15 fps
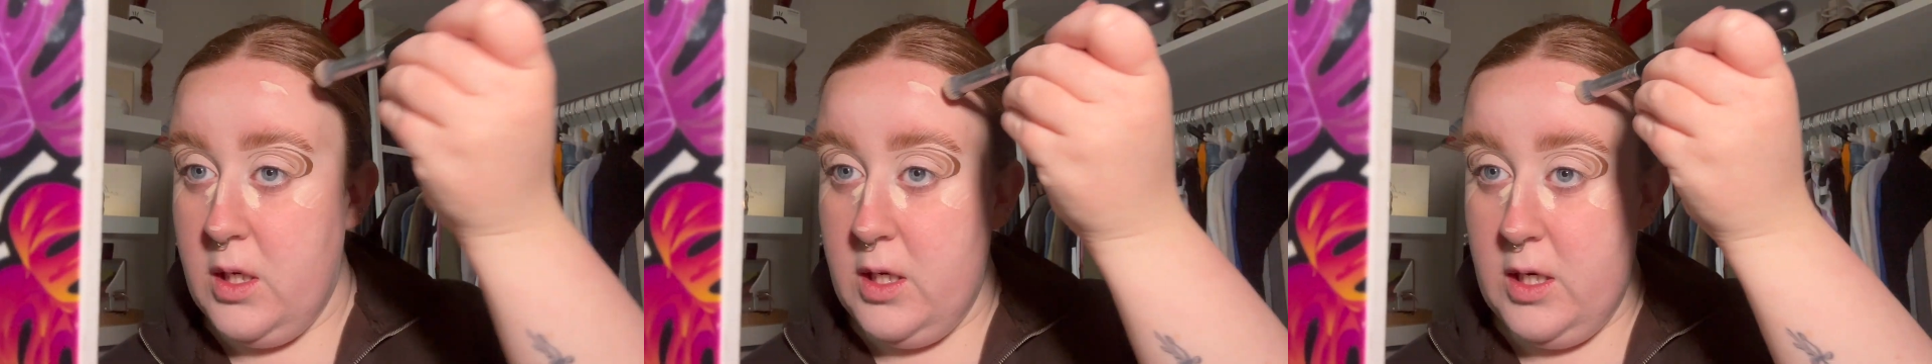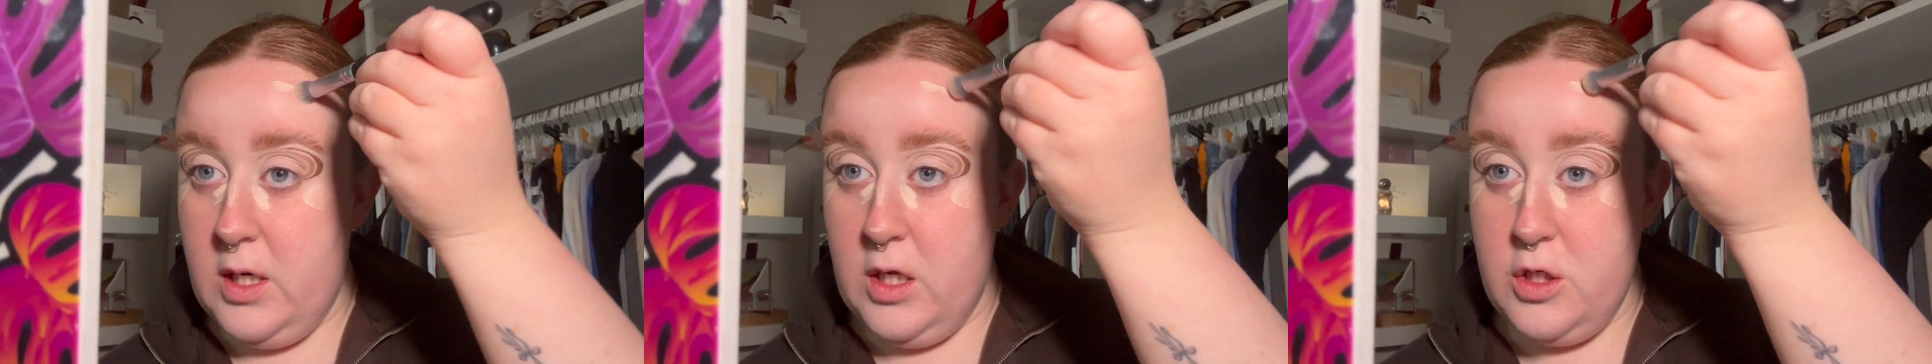
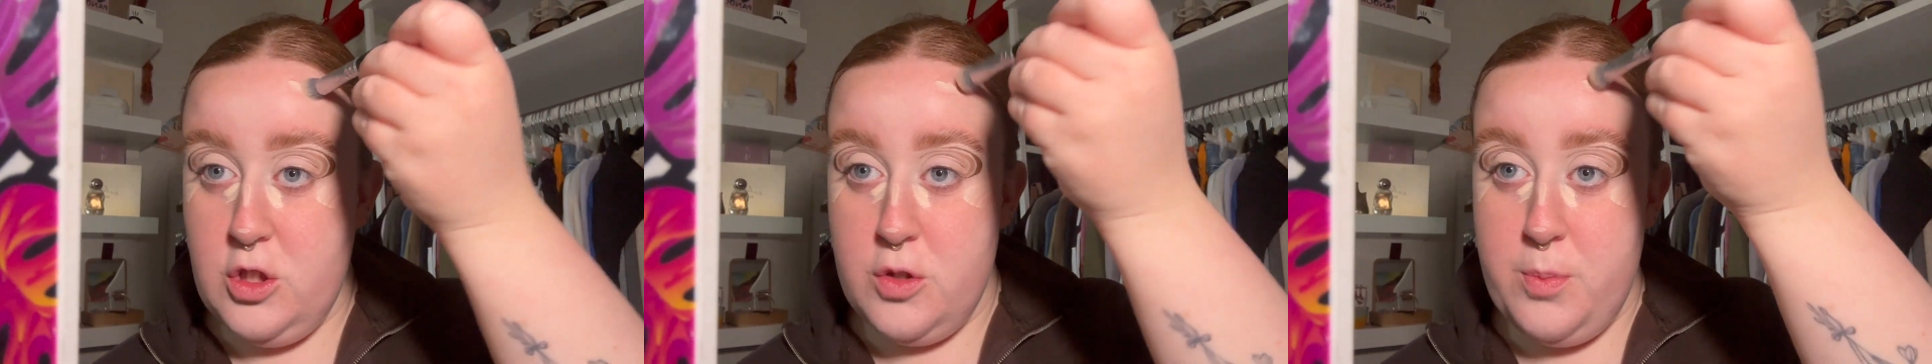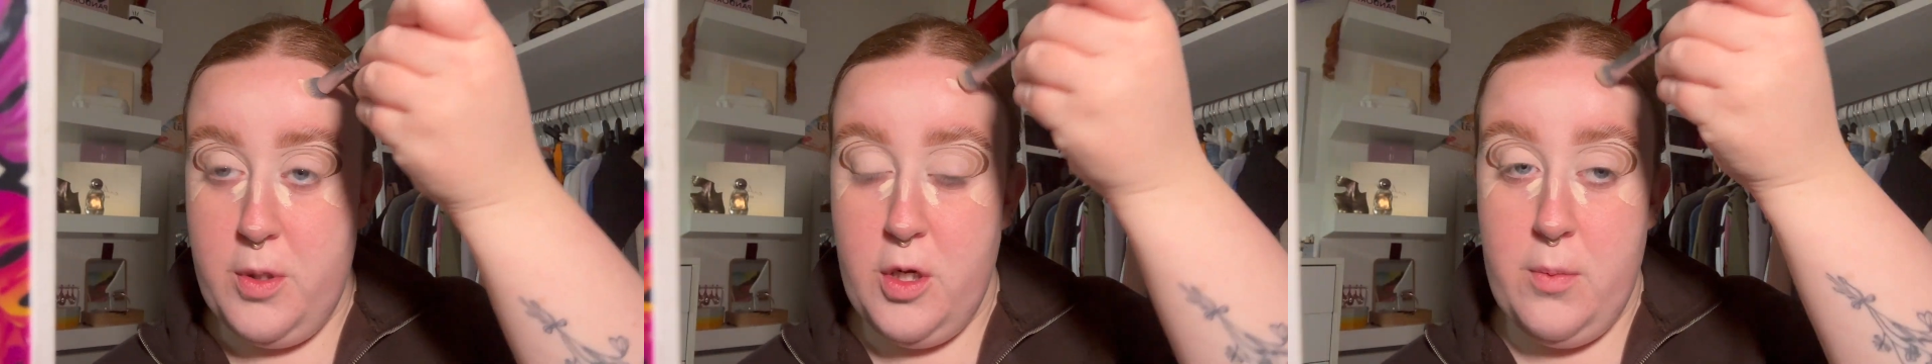And I
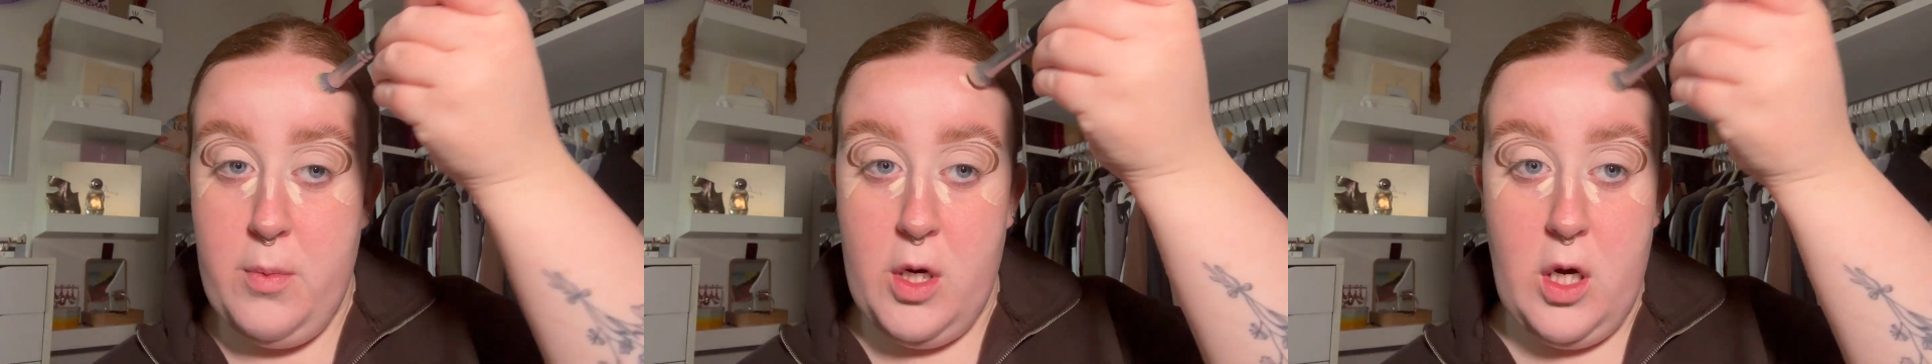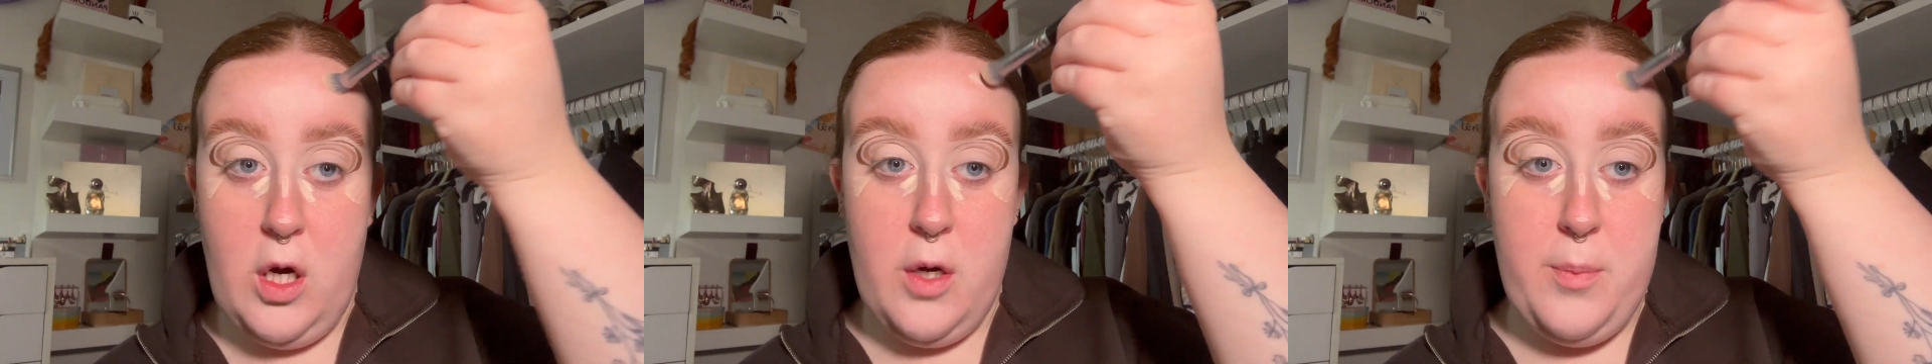just put it on
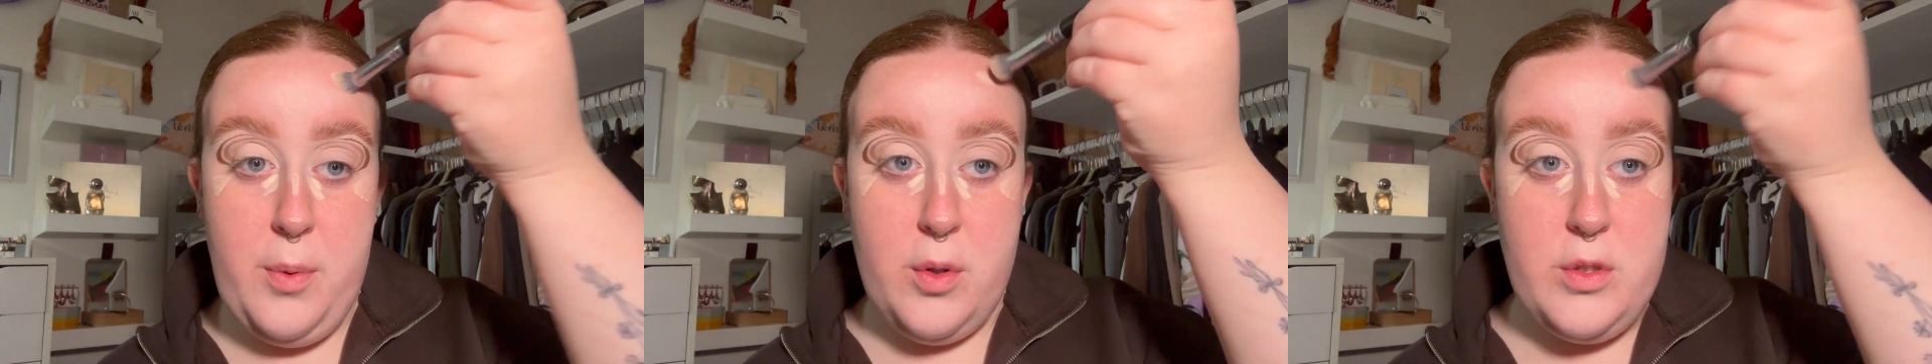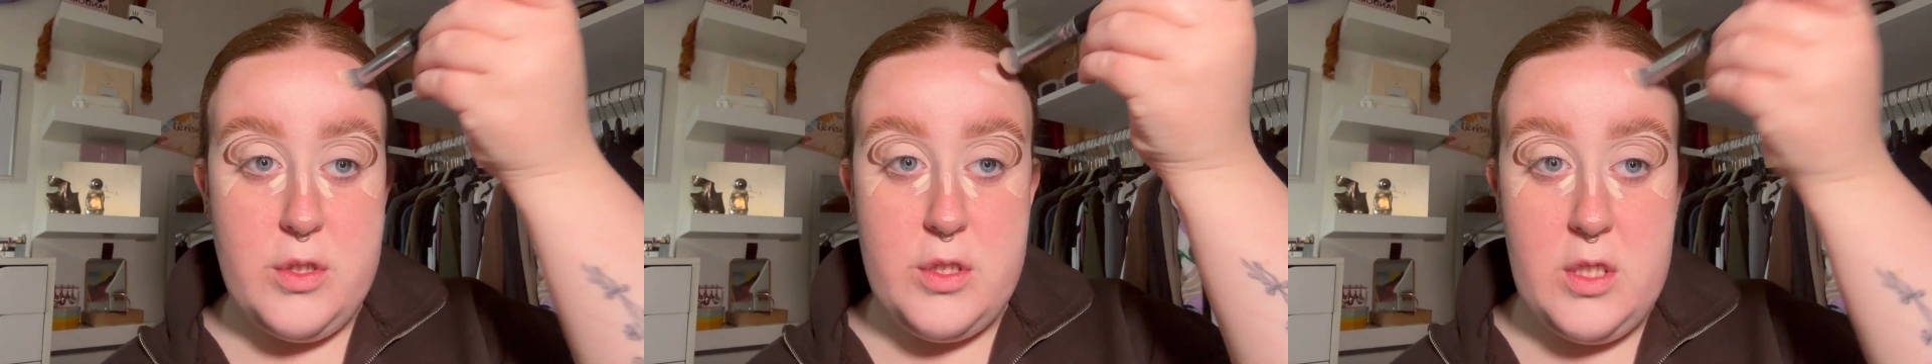my high
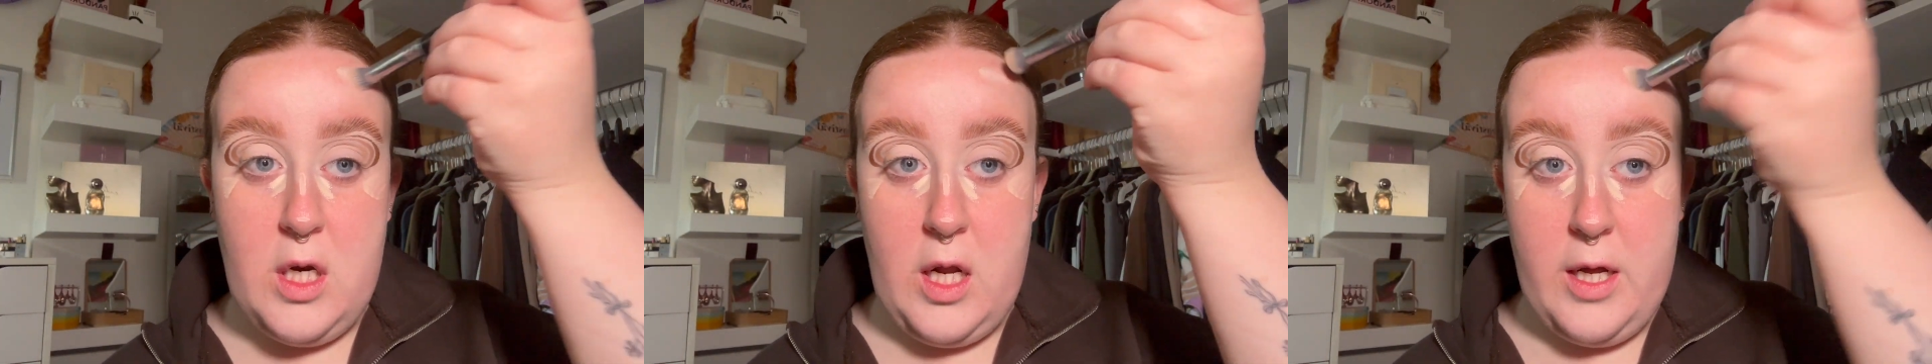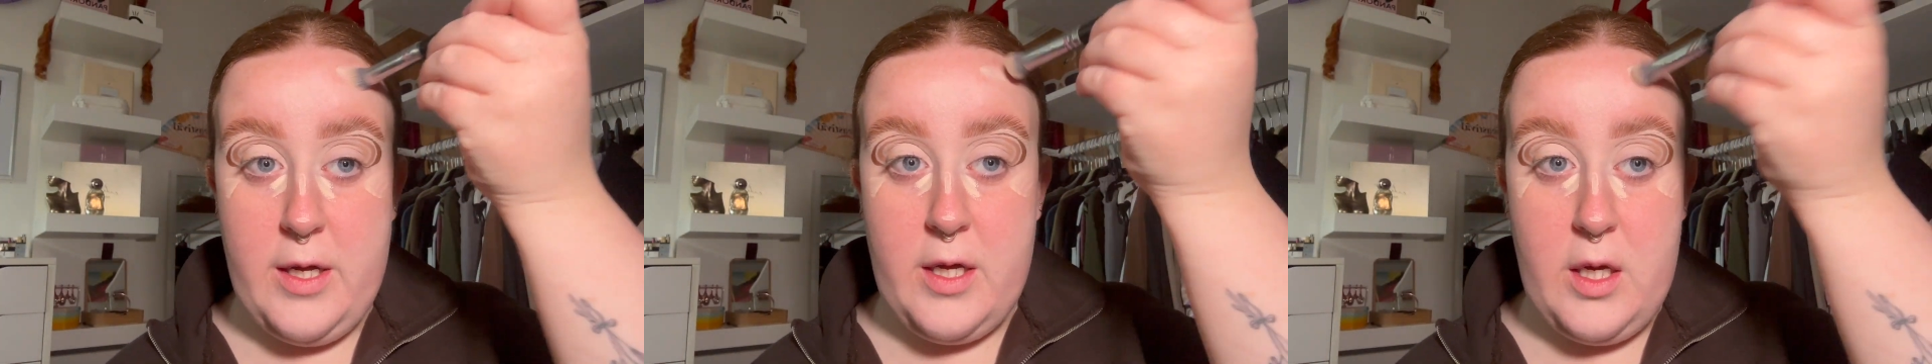points to
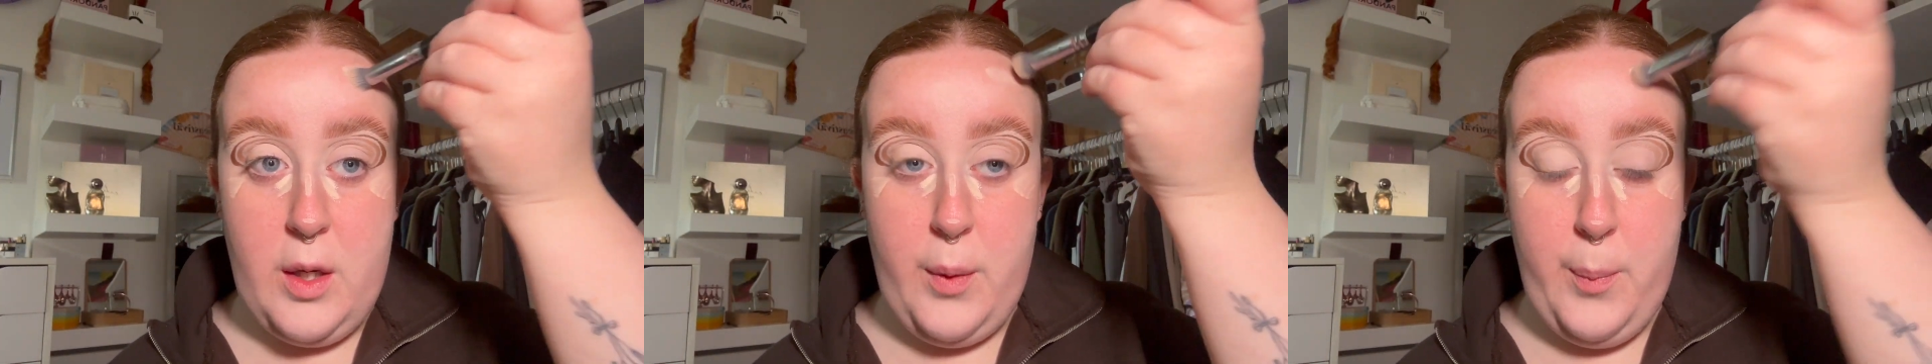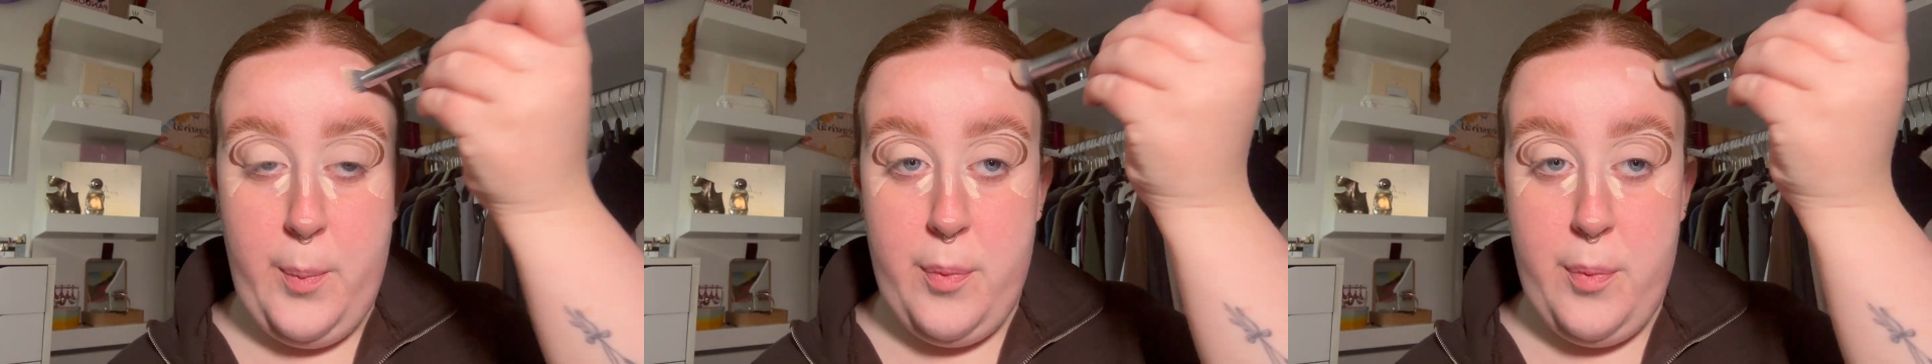like